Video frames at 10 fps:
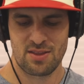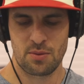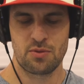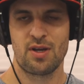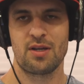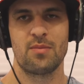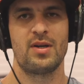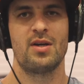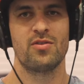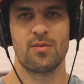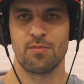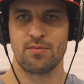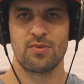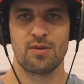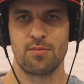They were talking about how some
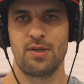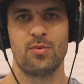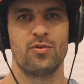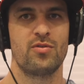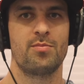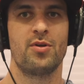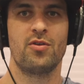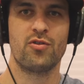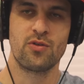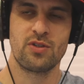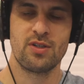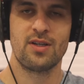some people just put the jersey